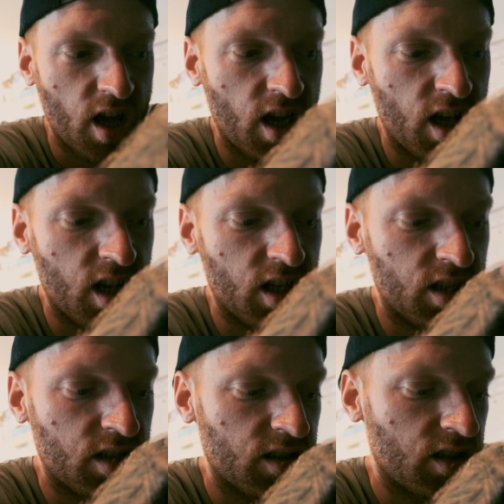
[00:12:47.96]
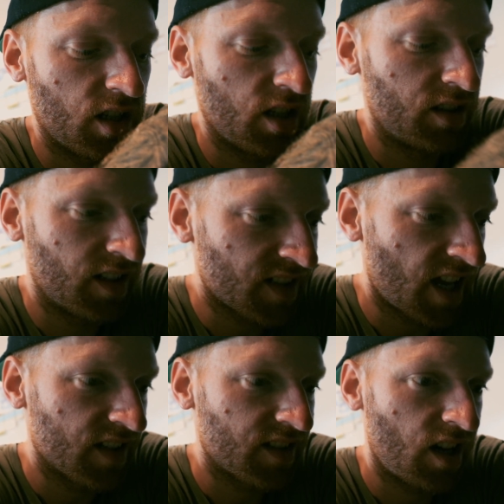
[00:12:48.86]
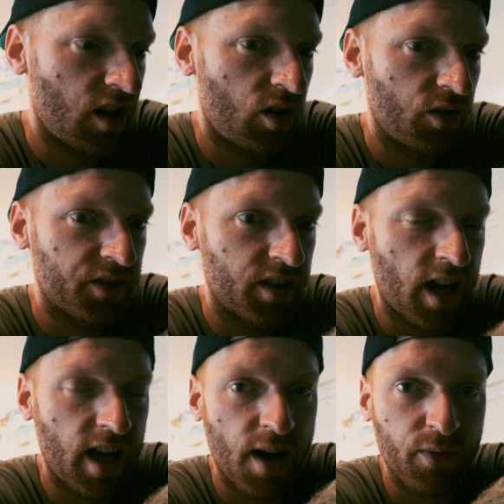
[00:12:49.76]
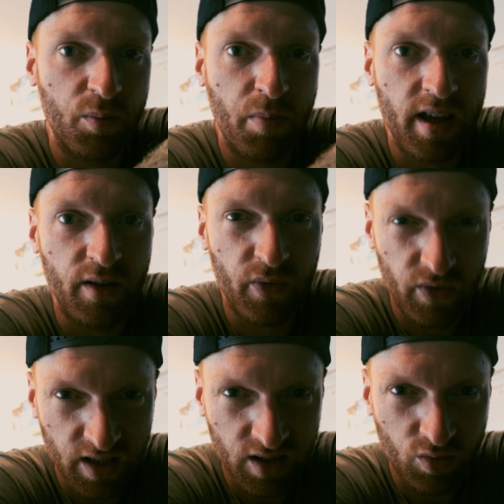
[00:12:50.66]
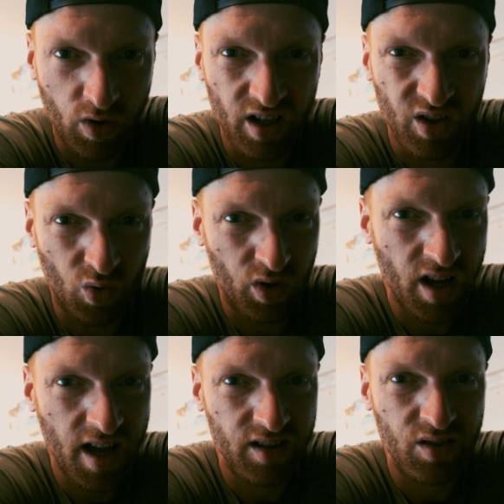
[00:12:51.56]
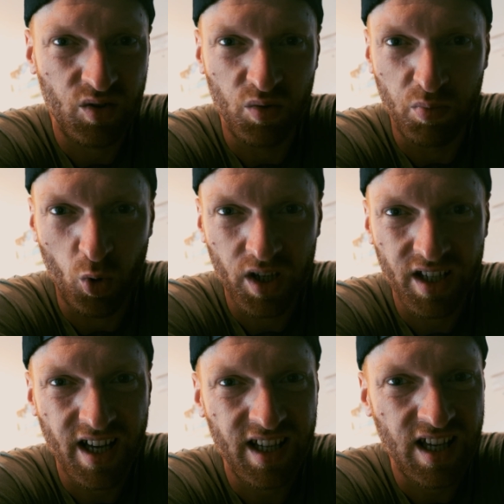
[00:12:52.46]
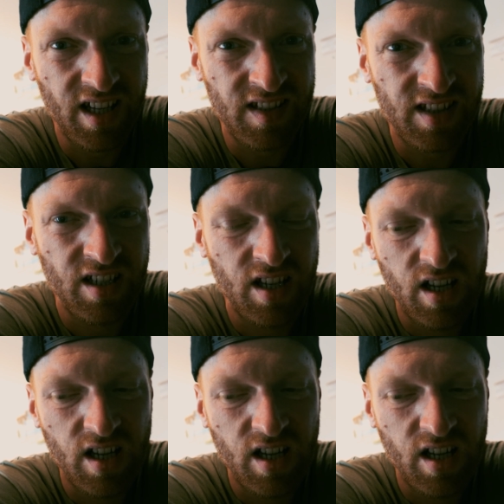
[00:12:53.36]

And in this case now they have to pay a fee to Agoda and to Booking, I guess.